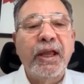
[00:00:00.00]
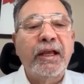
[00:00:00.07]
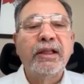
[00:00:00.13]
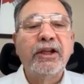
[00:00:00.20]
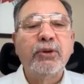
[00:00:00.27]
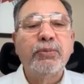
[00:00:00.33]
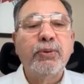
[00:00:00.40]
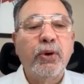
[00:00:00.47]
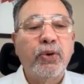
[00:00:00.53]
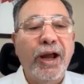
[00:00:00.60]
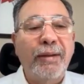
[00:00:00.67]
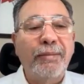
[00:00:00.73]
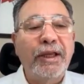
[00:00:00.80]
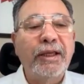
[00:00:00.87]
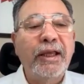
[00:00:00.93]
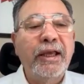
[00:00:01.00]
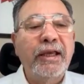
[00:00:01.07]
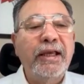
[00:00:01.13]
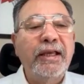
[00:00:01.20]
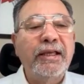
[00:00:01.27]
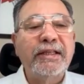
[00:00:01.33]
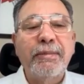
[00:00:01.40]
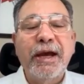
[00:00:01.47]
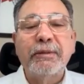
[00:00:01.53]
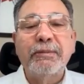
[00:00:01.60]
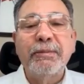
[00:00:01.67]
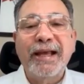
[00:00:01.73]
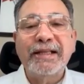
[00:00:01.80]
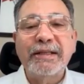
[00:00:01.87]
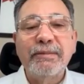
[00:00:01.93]
Linear programming is about
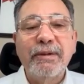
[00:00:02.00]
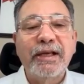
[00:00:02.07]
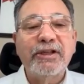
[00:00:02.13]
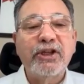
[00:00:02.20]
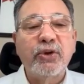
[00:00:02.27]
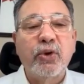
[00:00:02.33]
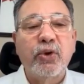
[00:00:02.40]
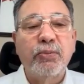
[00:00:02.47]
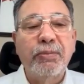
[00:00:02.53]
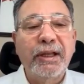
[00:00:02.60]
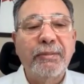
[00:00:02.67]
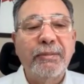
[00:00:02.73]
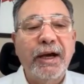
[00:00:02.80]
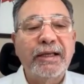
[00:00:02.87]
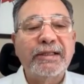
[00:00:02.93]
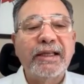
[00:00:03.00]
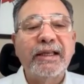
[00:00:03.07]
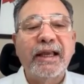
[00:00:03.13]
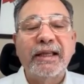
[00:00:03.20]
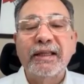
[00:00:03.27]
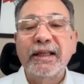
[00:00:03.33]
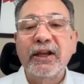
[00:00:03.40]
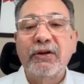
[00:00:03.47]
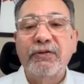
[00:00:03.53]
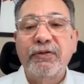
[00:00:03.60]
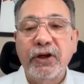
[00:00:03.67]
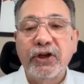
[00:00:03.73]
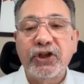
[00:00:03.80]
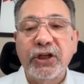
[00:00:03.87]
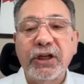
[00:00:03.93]
maximizing or minimizing a linear
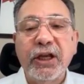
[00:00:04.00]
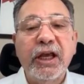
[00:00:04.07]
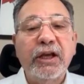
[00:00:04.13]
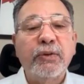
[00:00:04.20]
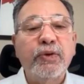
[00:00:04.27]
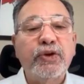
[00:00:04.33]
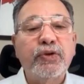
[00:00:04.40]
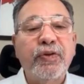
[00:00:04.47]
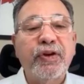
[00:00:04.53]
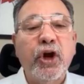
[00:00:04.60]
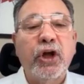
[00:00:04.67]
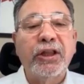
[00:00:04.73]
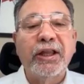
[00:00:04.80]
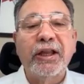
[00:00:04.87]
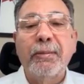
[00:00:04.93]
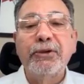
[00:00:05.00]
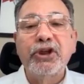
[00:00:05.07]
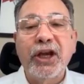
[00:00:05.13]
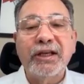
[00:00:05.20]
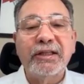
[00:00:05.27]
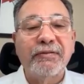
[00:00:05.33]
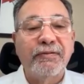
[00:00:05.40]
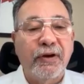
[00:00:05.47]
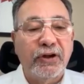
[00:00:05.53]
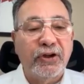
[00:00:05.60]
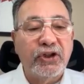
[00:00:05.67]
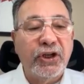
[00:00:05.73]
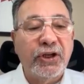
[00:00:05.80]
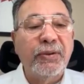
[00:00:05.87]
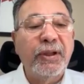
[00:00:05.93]
function, which we call an objective
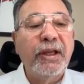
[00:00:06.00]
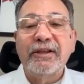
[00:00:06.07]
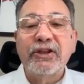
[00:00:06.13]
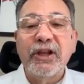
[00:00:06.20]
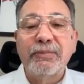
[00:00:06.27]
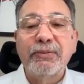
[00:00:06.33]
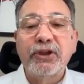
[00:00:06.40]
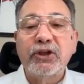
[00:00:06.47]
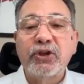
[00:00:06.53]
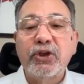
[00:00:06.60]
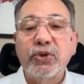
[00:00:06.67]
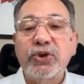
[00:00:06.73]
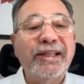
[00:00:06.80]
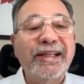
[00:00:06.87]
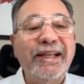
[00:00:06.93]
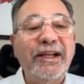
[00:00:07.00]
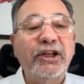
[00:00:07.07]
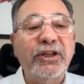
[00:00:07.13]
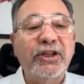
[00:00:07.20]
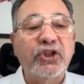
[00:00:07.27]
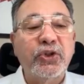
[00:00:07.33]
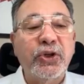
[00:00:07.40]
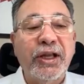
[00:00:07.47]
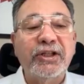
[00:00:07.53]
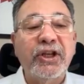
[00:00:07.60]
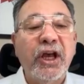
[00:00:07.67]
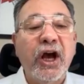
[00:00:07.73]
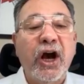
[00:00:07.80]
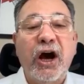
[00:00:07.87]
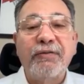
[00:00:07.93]
function, subject to linear constraints,
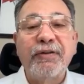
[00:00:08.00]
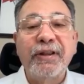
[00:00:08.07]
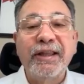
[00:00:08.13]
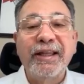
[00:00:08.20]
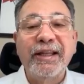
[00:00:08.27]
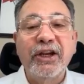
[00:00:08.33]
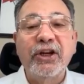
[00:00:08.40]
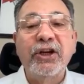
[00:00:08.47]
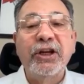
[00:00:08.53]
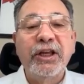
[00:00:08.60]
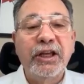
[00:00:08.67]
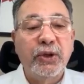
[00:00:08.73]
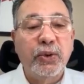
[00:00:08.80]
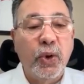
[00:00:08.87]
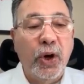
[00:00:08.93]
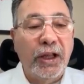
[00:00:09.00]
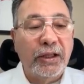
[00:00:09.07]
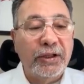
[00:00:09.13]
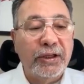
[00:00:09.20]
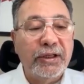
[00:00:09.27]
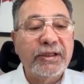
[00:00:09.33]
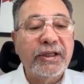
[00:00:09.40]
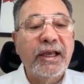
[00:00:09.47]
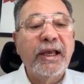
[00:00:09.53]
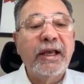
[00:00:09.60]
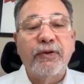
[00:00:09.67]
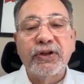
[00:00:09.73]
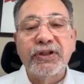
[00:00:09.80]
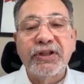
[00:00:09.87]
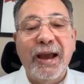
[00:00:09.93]
often linear inequalities.
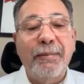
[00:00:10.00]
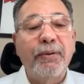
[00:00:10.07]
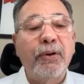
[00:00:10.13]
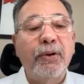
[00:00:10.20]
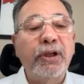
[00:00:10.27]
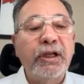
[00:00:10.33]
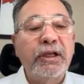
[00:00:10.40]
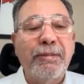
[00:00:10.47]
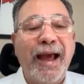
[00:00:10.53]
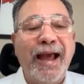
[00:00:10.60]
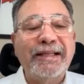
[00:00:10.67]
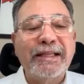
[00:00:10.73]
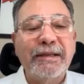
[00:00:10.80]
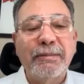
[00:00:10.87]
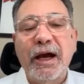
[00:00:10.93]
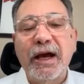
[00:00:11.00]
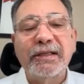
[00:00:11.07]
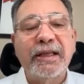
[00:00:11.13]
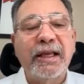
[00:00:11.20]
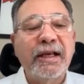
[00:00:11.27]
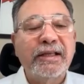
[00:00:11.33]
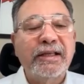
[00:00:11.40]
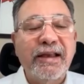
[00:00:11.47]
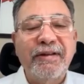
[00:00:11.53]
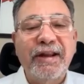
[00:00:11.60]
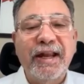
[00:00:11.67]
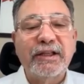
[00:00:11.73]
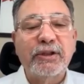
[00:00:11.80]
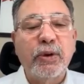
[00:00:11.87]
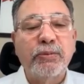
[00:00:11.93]
For example, maximize
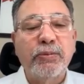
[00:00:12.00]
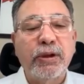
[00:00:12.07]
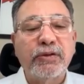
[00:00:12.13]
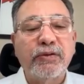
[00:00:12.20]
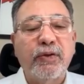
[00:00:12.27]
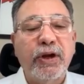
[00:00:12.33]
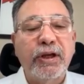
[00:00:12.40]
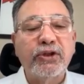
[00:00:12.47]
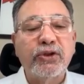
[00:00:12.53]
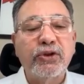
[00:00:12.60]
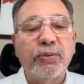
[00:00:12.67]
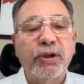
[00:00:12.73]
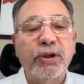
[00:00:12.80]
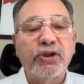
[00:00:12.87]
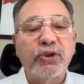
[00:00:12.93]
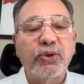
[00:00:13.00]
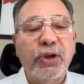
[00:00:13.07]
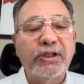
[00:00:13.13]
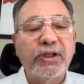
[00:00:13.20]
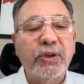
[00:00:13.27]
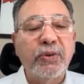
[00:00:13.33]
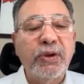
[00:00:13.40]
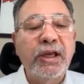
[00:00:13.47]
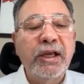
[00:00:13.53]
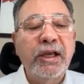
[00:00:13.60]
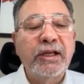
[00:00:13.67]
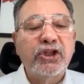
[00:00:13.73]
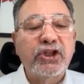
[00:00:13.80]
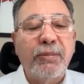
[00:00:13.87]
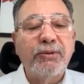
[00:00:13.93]
7x1 plus 4x2 plus 2x3
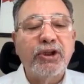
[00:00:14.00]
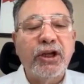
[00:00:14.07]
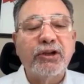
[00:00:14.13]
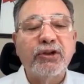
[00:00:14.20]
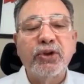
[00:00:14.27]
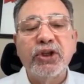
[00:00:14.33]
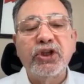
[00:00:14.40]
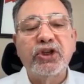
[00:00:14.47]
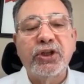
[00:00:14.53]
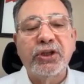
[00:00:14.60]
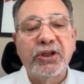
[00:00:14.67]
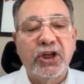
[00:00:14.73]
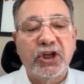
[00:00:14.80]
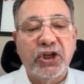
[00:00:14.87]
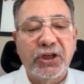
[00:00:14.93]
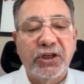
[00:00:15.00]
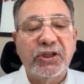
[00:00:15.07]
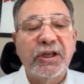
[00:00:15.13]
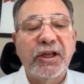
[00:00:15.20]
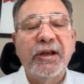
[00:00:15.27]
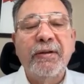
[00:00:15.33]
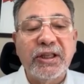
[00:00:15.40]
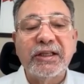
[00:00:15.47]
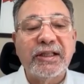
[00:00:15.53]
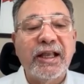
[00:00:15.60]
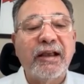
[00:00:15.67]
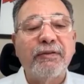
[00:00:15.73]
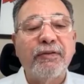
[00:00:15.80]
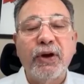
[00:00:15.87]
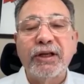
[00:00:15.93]
subject to these conditions. Things
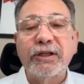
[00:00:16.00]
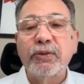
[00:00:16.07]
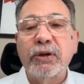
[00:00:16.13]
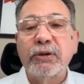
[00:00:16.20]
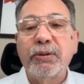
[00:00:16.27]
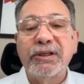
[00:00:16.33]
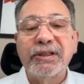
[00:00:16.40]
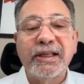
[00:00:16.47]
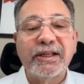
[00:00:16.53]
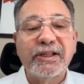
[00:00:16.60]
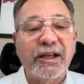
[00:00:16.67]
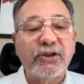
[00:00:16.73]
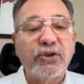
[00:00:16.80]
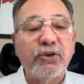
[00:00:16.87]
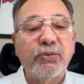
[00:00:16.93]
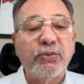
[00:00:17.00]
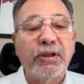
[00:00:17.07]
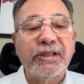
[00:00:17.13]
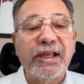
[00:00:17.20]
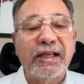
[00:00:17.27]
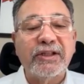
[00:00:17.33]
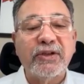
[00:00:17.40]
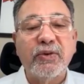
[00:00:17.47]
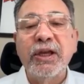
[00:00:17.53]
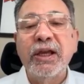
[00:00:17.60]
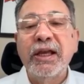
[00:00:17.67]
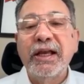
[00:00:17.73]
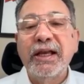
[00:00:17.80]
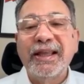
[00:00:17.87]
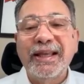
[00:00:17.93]
like 4x1 plus 6x2 plus x3
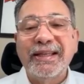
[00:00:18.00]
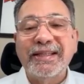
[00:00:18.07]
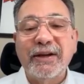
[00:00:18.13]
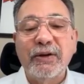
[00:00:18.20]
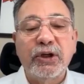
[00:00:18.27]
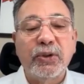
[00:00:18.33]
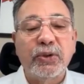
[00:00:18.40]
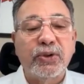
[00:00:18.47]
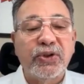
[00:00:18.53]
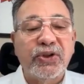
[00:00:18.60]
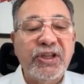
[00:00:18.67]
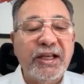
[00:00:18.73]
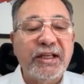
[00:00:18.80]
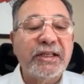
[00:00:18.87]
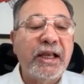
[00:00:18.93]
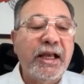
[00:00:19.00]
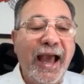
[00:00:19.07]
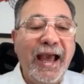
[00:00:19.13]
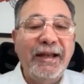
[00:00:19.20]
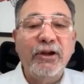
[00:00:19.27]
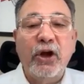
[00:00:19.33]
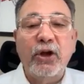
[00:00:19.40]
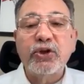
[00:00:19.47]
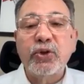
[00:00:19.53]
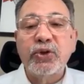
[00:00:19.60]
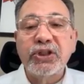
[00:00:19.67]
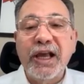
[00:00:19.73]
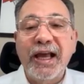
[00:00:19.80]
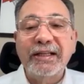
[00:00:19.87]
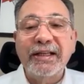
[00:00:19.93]
less than or equal to 6, and also
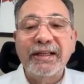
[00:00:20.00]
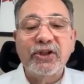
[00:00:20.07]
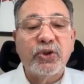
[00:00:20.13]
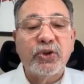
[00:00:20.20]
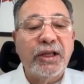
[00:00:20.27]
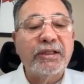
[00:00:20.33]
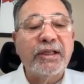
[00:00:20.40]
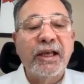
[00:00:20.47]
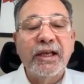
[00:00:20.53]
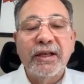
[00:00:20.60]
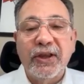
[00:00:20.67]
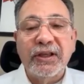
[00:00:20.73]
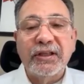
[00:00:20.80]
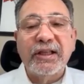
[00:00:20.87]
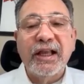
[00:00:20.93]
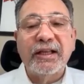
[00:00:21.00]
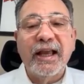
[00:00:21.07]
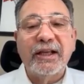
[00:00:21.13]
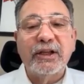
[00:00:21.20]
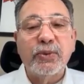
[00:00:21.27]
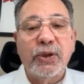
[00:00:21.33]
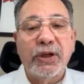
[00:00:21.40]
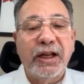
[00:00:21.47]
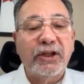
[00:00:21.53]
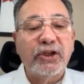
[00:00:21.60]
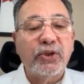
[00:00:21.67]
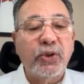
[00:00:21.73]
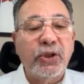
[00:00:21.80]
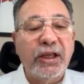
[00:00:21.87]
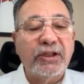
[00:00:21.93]
sign constraints, things like x1 and
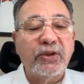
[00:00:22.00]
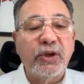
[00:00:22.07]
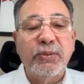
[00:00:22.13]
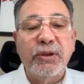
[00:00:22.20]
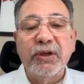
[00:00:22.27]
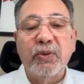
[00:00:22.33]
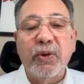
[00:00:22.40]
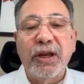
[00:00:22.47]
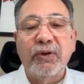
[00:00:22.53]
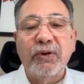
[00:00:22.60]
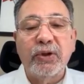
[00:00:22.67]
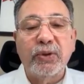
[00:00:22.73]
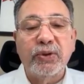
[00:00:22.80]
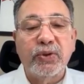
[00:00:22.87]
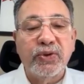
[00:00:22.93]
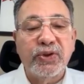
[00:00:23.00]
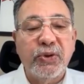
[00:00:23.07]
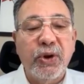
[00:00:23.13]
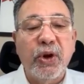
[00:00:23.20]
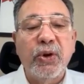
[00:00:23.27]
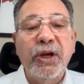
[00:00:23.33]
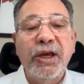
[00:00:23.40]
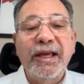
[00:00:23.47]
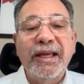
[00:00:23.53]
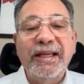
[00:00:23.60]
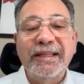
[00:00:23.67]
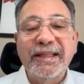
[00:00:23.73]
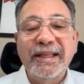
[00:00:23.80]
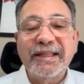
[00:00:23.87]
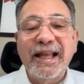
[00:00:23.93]
x2 and x3 being greater or equal to 0.
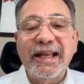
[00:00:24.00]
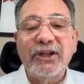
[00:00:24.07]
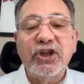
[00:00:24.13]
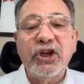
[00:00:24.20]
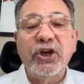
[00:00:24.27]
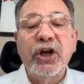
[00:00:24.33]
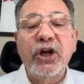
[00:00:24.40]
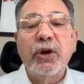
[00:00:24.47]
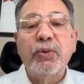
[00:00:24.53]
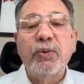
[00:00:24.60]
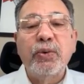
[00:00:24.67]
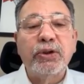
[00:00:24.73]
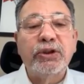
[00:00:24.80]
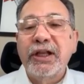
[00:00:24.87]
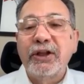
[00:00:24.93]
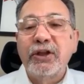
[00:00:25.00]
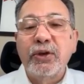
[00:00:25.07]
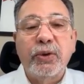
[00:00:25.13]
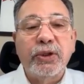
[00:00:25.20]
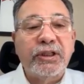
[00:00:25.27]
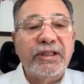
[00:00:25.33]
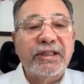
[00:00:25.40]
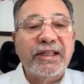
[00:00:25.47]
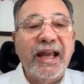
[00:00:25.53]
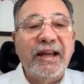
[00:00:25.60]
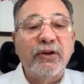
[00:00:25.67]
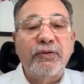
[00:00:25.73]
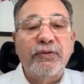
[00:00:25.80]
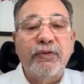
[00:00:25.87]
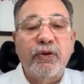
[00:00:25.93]
In this lecture, we will tell you what the
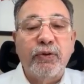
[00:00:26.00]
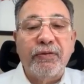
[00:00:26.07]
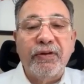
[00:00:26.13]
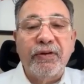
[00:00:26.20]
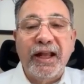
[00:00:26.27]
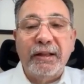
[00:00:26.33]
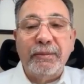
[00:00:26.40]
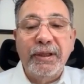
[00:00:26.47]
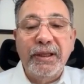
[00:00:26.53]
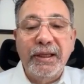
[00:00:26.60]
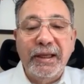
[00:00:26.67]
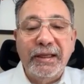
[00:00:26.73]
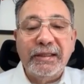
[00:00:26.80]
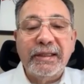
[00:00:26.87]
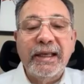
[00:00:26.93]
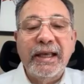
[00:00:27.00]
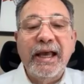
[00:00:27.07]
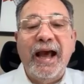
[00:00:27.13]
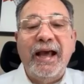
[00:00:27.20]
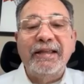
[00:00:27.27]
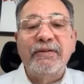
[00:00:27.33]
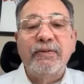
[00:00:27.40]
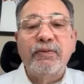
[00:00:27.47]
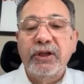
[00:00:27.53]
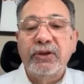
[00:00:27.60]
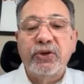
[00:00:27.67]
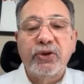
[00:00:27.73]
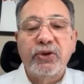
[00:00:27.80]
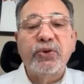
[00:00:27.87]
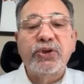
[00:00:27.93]
standard form of an LP is and
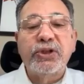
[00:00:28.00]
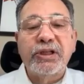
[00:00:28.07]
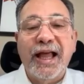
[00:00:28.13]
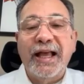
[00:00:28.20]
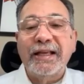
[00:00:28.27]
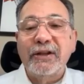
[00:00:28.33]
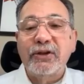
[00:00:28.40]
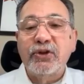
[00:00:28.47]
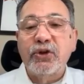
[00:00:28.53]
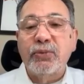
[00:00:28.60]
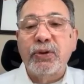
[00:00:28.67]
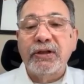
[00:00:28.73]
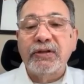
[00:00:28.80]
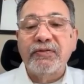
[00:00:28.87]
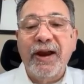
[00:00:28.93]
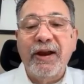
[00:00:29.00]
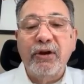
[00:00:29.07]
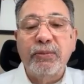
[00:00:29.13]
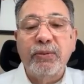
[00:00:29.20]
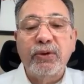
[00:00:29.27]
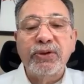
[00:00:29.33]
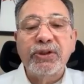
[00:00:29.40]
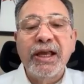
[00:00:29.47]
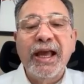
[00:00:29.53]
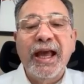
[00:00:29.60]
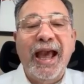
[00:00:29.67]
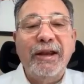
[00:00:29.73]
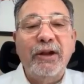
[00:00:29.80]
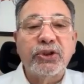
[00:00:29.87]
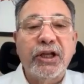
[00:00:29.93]
introduce slack and surplus variables,
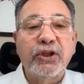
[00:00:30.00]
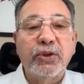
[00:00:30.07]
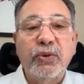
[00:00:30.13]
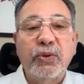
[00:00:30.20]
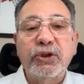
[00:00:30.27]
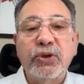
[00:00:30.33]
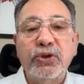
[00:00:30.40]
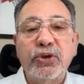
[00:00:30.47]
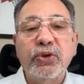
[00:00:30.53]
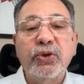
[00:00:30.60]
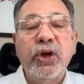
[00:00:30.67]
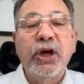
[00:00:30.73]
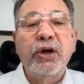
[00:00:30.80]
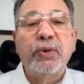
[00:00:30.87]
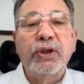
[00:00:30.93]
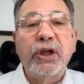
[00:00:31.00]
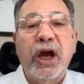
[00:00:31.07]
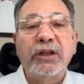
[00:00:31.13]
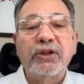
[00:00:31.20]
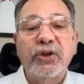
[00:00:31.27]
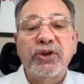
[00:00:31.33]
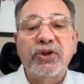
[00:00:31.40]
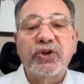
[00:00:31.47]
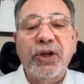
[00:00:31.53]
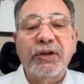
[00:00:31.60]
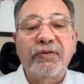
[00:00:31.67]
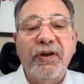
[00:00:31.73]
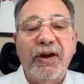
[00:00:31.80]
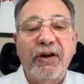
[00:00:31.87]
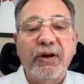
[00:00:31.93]
and tell you what to do with unconstrained
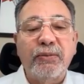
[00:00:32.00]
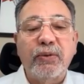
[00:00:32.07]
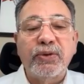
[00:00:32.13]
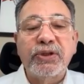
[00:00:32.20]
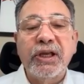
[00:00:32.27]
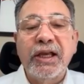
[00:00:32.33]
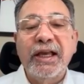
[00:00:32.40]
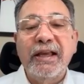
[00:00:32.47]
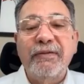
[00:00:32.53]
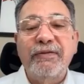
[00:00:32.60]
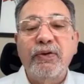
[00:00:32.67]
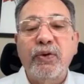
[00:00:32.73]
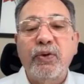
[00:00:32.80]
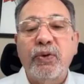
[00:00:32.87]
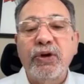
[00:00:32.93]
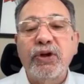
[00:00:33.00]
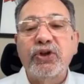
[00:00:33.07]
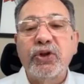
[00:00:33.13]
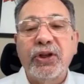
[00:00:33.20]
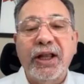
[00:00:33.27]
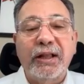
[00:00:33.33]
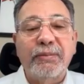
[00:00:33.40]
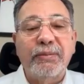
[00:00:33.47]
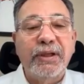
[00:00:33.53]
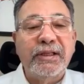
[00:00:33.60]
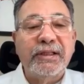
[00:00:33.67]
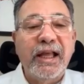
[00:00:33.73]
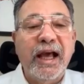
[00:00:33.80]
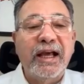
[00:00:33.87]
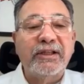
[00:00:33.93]
variables if your original LP
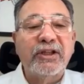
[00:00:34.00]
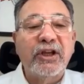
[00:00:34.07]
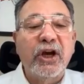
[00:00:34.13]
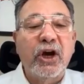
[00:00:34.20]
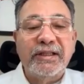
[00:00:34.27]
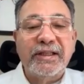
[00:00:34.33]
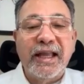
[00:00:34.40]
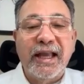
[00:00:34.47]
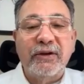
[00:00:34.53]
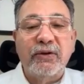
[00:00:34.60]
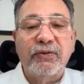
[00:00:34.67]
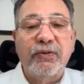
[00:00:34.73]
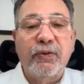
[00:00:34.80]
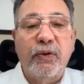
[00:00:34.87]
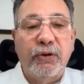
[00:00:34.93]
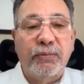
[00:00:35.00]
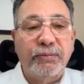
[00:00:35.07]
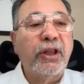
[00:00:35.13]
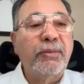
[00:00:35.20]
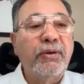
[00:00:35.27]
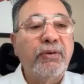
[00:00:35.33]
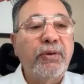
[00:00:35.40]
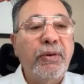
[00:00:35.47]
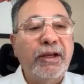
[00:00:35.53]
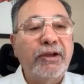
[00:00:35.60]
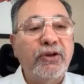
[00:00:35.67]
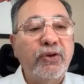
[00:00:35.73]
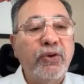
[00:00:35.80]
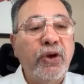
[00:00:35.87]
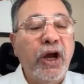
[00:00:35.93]
is not in standard form. Let me remind
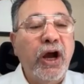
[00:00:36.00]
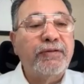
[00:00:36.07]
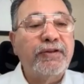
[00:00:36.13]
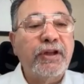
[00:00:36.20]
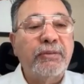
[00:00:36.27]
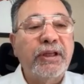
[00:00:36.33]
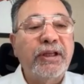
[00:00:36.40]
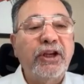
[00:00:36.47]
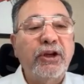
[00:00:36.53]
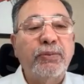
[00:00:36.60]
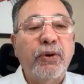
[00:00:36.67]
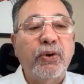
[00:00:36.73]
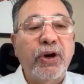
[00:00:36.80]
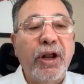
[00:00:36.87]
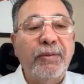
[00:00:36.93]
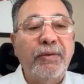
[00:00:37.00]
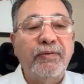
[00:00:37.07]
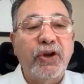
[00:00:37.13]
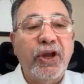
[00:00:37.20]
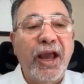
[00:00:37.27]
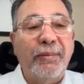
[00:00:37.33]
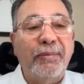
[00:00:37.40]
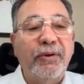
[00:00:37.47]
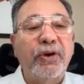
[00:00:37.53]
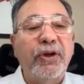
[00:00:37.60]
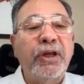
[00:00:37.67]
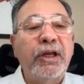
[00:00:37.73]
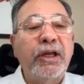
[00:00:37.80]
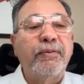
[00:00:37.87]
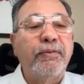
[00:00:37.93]
you of some linear programming vocabulary.